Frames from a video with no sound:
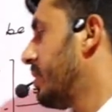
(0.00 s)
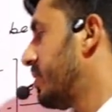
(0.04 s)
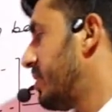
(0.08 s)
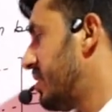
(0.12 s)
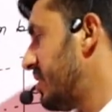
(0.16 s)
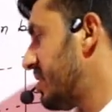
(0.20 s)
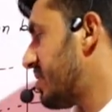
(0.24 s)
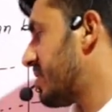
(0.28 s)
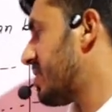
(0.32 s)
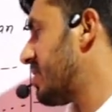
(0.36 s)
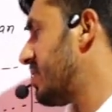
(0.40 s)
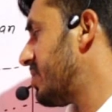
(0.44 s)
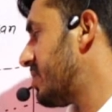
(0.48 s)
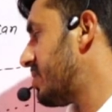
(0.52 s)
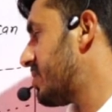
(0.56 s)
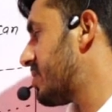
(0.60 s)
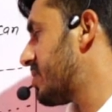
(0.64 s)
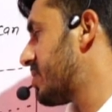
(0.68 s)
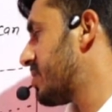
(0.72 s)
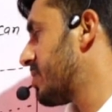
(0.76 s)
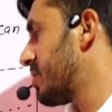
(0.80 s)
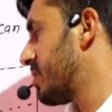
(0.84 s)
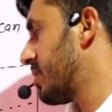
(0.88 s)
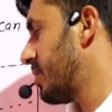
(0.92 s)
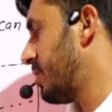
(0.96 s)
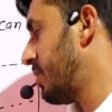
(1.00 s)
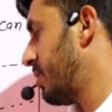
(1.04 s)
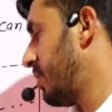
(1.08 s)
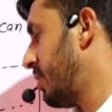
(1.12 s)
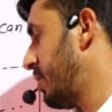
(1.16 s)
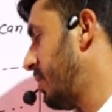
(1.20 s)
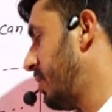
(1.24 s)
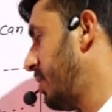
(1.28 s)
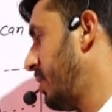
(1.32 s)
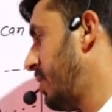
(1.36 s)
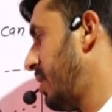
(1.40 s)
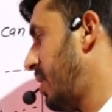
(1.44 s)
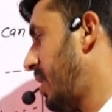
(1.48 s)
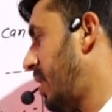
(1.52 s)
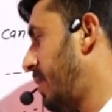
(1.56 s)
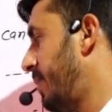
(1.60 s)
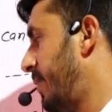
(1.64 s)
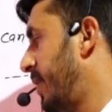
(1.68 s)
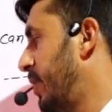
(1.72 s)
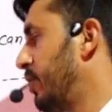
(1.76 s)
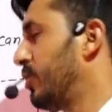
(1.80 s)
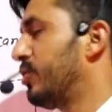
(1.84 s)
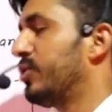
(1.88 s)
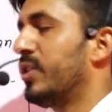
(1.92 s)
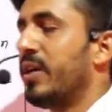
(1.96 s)
discuss
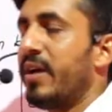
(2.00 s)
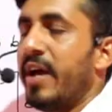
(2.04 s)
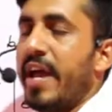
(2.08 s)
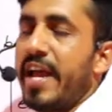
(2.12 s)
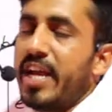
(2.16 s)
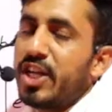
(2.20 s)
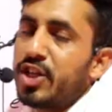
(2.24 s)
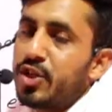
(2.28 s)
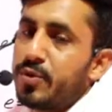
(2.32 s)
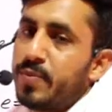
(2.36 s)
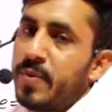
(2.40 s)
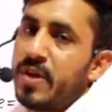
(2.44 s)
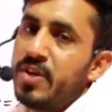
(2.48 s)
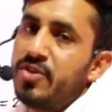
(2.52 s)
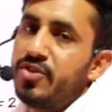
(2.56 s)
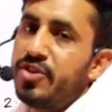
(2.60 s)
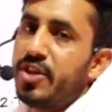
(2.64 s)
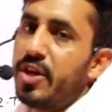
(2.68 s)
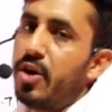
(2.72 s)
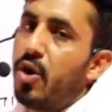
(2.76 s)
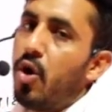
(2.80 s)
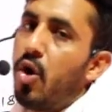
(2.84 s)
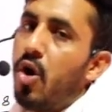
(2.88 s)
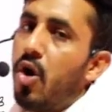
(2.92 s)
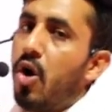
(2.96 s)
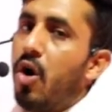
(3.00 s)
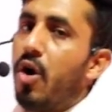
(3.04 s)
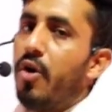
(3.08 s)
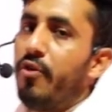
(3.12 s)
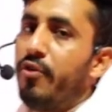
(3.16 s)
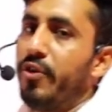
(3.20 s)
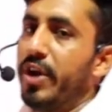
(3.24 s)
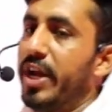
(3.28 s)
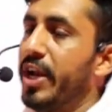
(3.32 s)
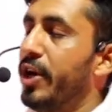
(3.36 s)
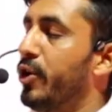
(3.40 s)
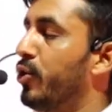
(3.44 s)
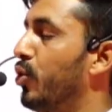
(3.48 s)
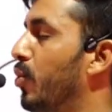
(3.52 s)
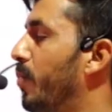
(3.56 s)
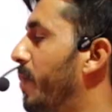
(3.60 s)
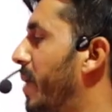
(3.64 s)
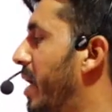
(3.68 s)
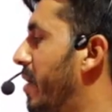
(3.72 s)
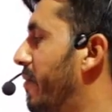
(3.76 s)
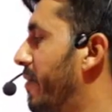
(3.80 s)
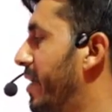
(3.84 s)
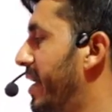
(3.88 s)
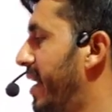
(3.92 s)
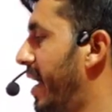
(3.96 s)
about the expansion of a to
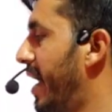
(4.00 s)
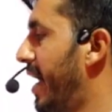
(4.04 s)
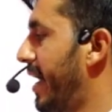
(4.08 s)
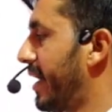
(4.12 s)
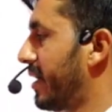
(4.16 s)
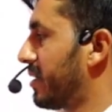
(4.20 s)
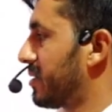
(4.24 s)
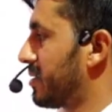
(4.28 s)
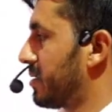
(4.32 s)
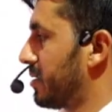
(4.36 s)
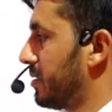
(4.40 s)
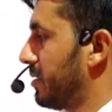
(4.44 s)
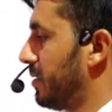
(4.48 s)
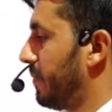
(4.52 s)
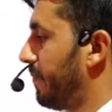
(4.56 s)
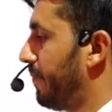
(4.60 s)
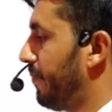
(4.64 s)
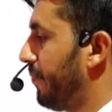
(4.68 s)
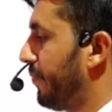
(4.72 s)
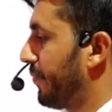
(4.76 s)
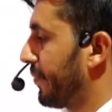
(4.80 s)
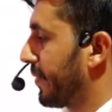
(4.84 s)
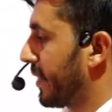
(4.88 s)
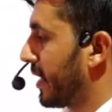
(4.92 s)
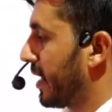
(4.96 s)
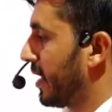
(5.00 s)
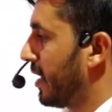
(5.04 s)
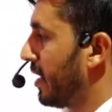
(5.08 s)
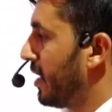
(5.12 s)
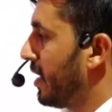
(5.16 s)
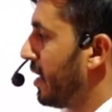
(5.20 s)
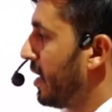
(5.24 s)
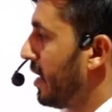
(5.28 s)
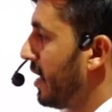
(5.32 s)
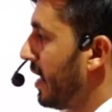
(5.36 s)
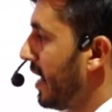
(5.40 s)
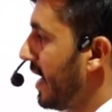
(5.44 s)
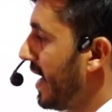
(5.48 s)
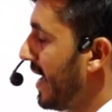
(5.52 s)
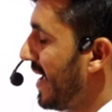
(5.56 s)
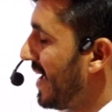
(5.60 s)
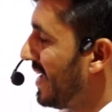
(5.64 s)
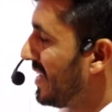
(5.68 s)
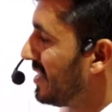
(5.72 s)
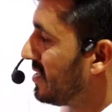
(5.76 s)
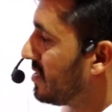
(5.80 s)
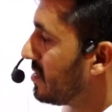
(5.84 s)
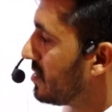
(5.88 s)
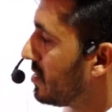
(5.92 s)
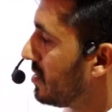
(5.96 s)
power x.
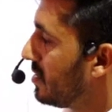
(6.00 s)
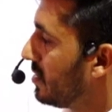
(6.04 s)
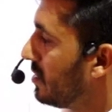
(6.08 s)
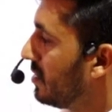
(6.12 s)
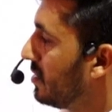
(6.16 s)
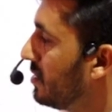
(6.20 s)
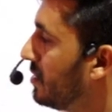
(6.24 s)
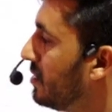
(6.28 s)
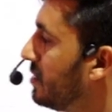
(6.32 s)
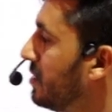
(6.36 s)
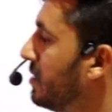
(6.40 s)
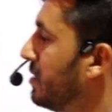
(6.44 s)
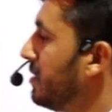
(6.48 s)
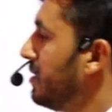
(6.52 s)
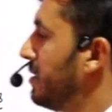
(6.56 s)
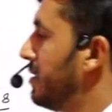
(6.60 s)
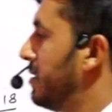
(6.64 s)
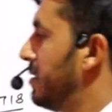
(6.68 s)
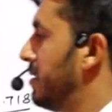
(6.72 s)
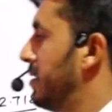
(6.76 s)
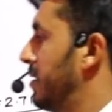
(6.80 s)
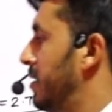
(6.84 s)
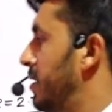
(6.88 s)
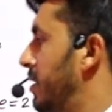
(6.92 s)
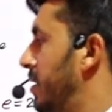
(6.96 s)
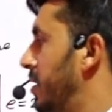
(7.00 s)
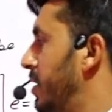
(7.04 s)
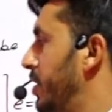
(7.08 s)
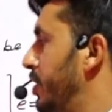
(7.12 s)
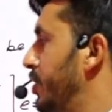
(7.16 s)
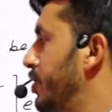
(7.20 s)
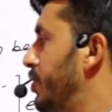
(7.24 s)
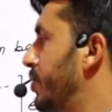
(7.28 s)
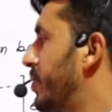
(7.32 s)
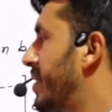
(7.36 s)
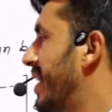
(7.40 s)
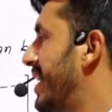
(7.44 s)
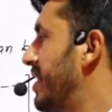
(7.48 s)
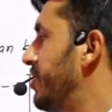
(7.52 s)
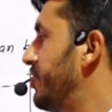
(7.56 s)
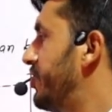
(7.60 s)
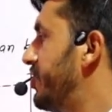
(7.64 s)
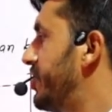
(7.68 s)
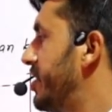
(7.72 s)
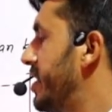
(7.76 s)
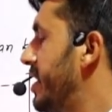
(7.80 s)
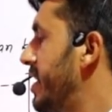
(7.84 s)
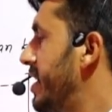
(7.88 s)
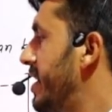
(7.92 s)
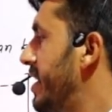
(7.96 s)
As you can
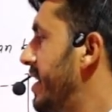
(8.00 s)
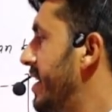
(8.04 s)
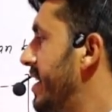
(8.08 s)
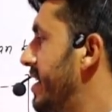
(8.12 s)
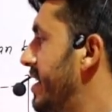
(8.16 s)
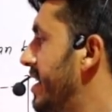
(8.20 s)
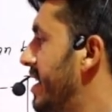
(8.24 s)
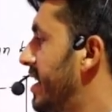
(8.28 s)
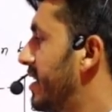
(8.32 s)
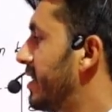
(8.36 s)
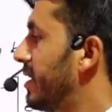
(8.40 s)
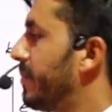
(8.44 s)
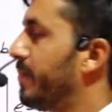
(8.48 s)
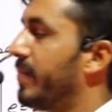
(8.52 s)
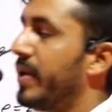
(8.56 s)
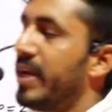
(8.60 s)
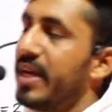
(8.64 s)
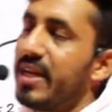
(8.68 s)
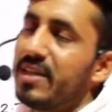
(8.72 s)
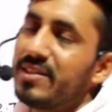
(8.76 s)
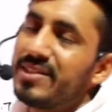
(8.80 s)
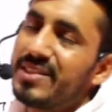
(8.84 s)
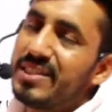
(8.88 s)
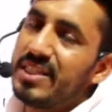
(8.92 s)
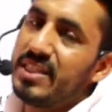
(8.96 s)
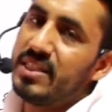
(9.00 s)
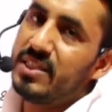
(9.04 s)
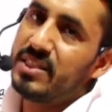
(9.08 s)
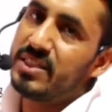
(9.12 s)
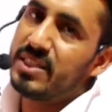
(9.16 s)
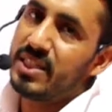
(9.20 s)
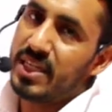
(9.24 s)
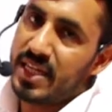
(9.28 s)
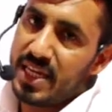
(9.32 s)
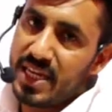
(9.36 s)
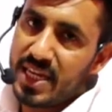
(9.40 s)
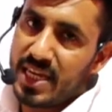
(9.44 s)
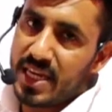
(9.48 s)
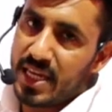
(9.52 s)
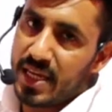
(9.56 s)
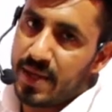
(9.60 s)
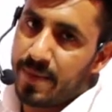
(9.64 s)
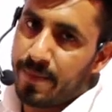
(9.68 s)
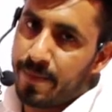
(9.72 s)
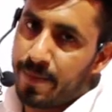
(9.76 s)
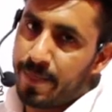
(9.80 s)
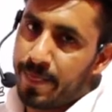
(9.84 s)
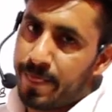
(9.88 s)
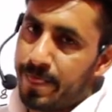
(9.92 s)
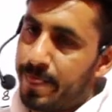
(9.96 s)
see here, the base is
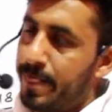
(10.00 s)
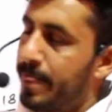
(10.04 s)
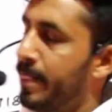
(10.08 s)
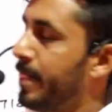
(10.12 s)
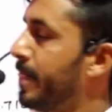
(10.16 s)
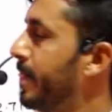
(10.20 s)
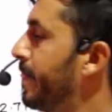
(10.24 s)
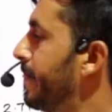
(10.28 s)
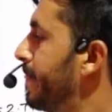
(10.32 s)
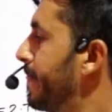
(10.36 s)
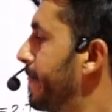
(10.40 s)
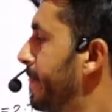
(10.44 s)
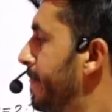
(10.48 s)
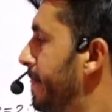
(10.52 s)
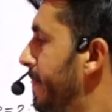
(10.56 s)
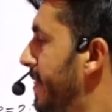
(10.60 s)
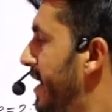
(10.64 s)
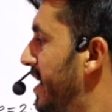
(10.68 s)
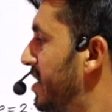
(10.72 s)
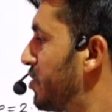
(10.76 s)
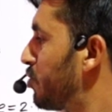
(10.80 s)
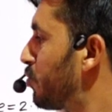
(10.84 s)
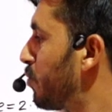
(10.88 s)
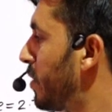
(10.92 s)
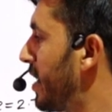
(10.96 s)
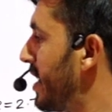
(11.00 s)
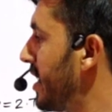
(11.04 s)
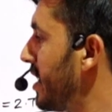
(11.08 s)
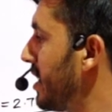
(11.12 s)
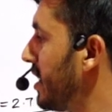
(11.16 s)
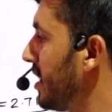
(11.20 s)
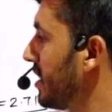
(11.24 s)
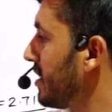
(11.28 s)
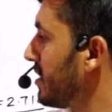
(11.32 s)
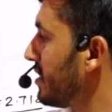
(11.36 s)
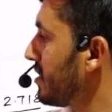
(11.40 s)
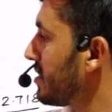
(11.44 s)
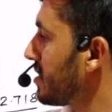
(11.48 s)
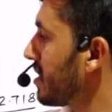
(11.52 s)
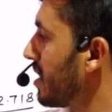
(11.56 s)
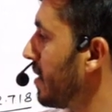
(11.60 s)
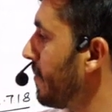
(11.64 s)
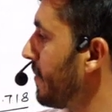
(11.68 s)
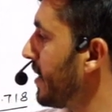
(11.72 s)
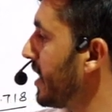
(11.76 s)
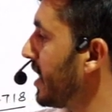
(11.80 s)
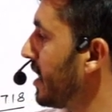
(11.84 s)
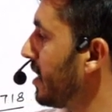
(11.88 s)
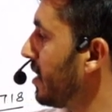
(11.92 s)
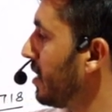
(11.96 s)
e, that's why it is
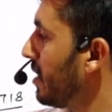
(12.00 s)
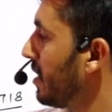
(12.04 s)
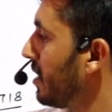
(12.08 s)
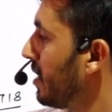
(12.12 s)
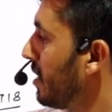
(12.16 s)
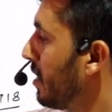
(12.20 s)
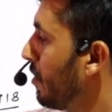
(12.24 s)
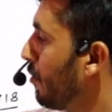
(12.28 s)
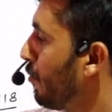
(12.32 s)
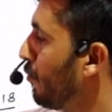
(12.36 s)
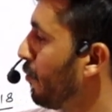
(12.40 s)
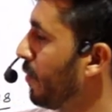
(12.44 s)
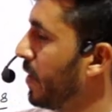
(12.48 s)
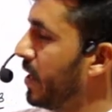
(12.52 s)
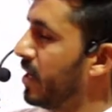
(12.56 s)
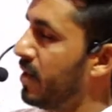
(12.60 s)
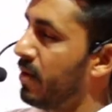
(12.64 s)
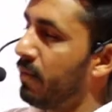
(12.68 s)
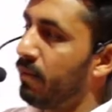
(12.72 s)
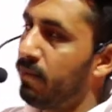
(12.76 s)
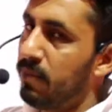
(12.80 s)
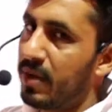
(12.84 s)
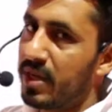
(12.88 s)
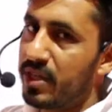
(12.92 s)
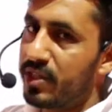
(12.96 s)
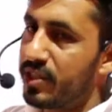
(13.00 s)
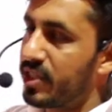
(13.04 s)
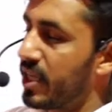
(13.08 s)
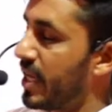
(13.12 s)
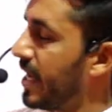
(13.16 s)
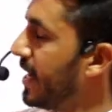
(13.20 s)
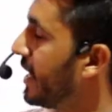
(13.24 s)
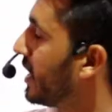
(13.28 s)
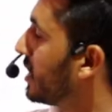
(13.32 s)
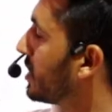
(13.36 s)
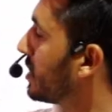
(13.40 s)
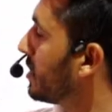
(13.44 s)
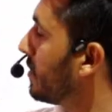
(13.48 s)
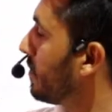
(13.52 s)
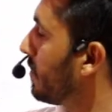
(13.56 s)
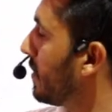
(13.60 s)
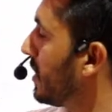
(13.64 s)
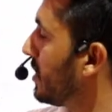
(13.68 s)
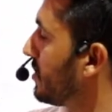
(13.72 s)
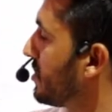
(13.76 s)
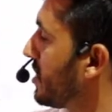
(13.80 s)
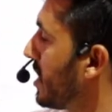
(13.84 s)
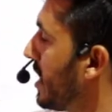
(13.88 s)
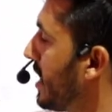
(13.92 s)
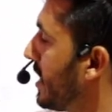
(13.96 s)
coming 1 plus x
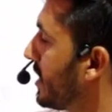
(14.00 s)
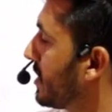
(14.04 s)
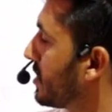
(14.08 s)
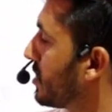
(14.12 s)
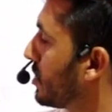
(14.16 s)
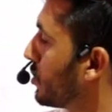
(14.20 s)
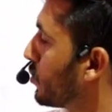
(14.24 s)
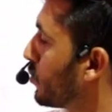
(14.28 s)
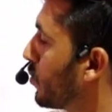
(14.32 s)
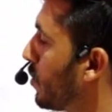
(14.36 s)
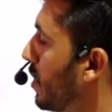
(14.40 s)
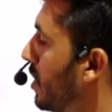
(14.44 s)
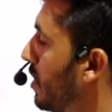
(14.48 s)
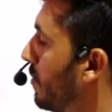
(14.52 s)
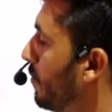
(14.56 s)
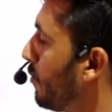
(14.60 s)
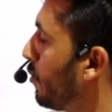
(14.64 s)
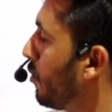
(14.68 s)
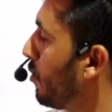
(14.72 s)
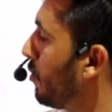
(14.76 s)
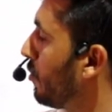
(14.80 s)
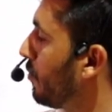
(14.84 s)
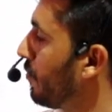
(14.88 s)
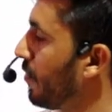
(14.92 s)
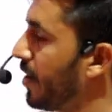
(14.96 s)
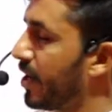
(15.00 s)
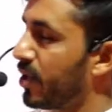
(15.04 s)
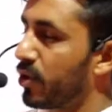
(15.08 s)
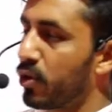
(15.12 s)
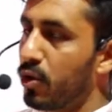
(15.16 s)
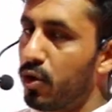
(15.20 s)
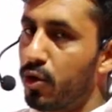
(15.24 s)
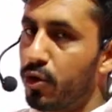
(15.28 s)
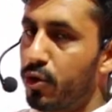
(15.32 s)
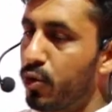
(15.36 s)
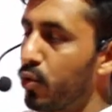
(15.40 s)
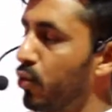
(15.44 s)
square upon factorial